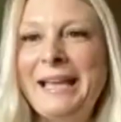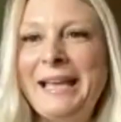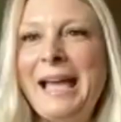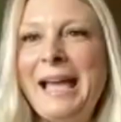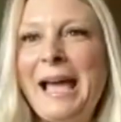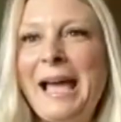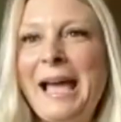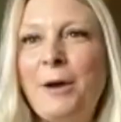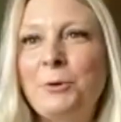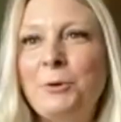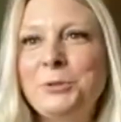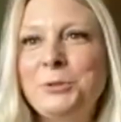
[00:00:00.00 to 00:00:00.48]

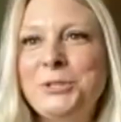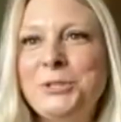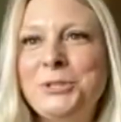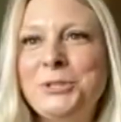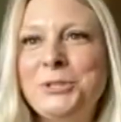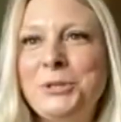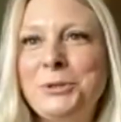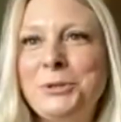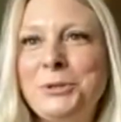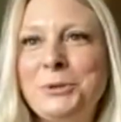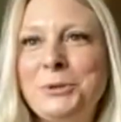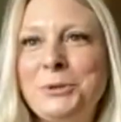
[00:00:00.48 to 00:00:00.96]
how
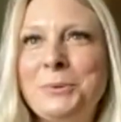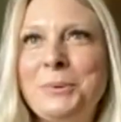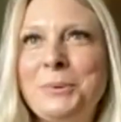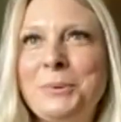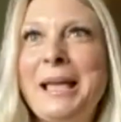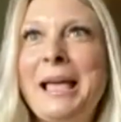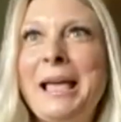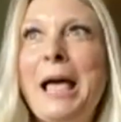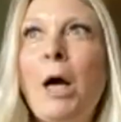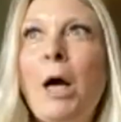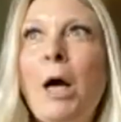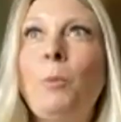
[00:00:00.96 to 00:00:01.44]
to
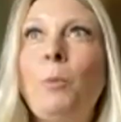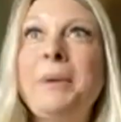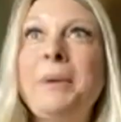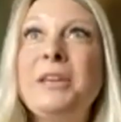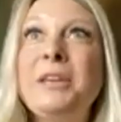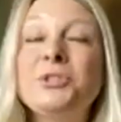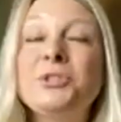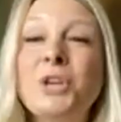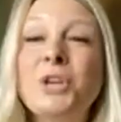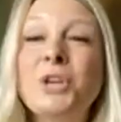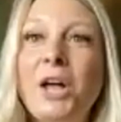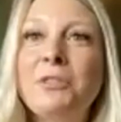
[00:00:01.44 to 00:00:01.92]
help
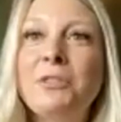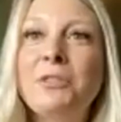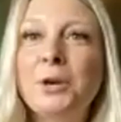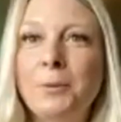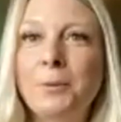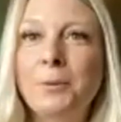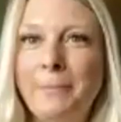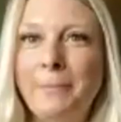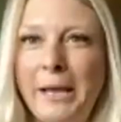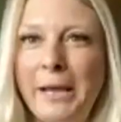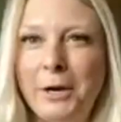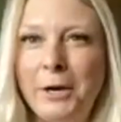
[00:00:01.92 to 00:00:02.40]
each
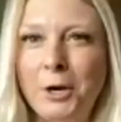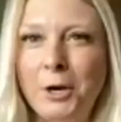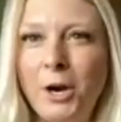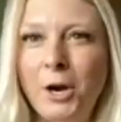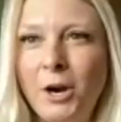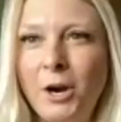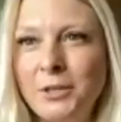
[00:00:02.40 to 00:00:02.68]
other better